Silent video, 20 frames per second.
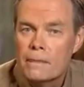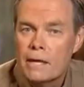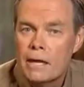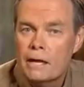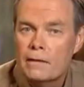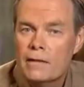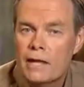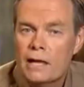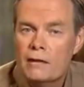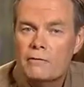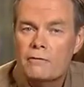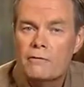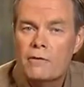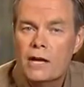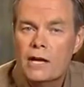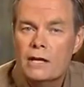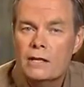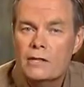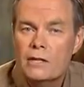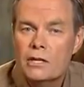And that
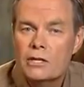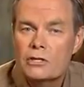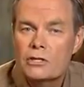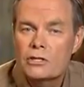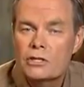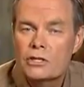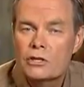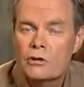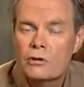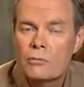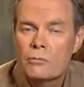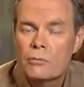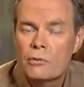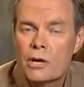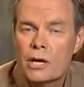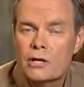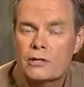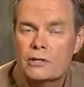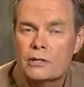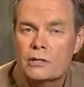faith is still
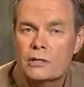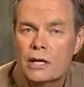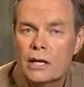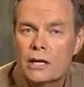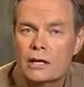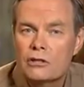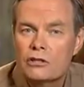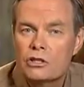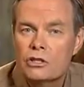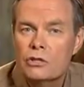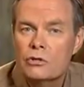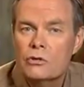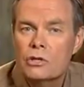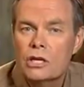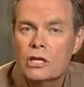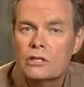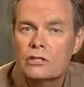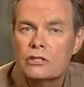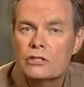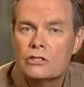present, and you
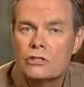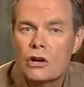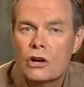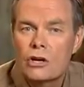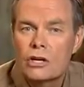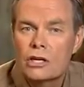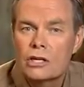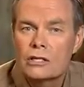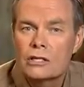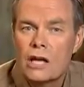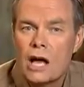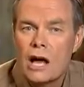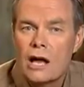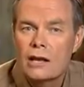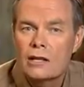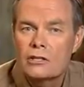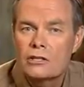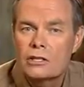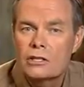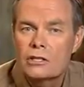need to start
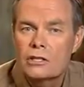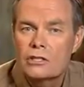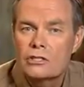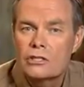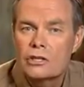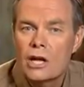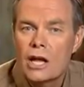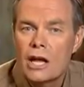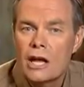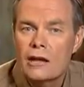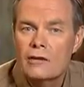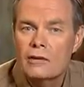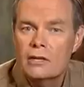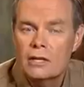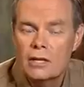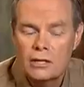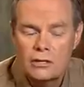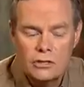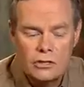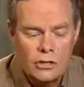acknowledging that you have it
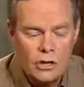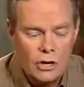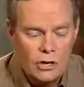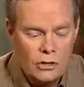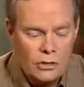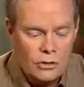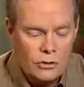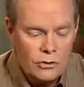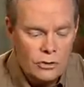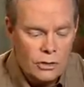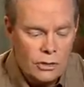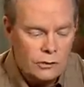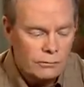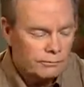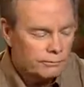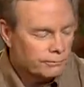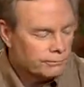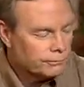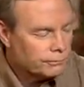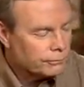and start using
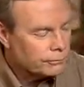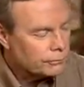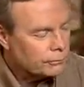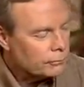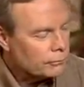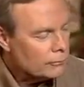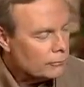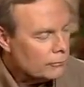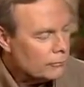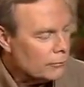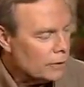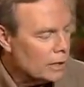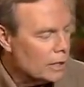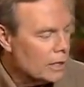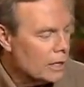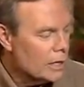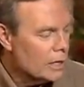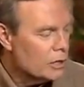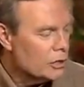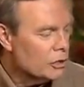it.
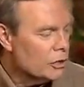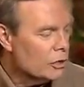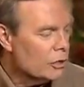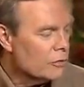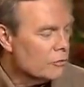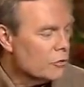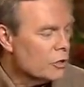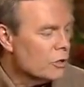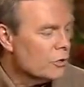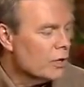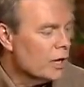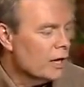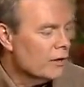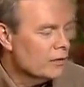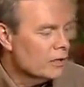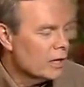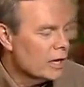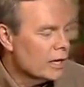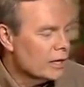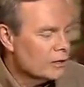You know, if we were
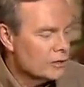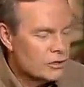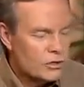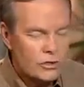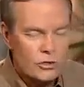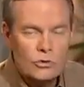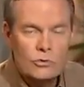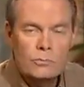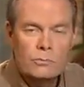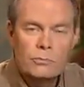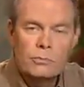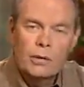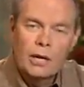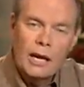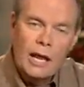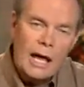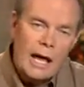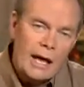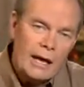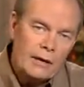having like a soup
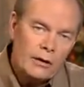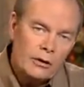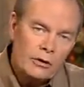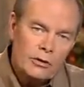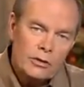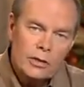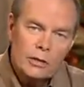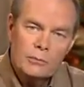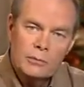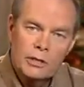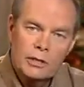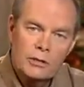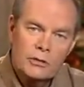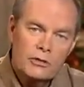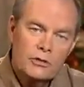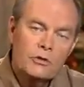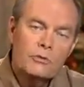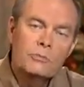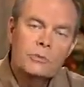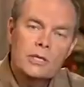line or something, a
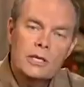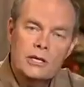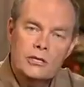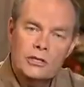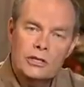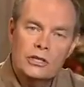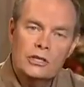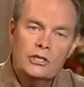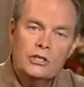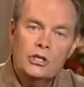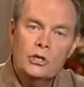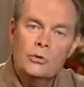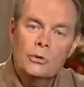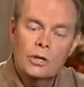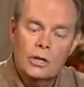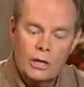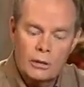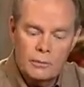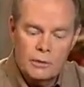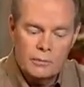soup kitchen, and you were
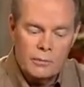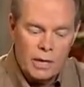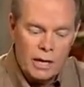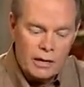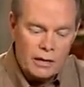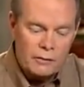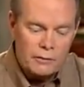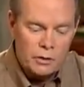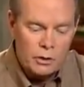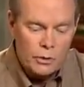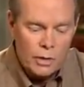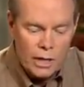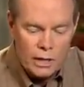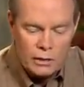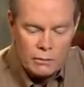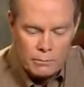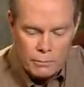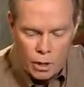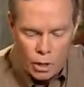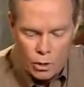coming by, and if you had
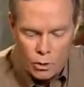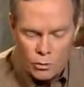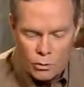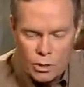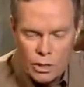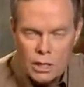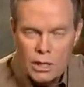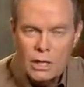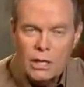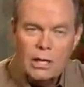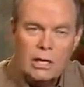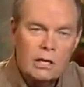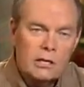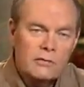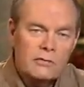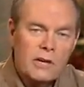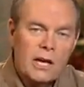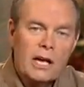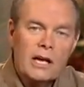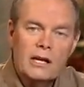a bowl, and
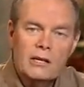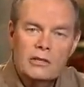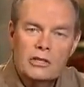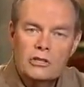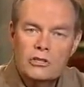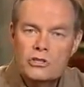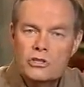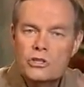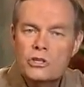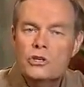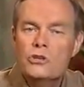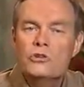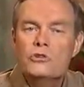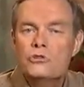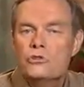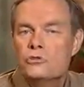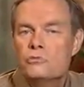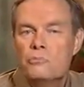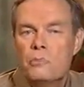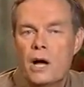if I had this
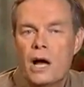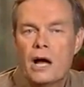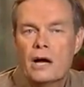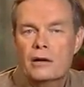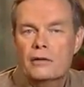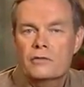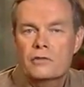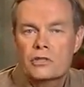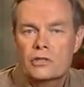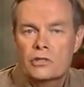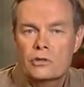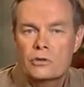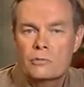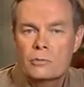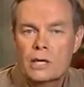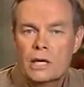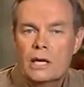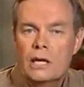huge pot of soup,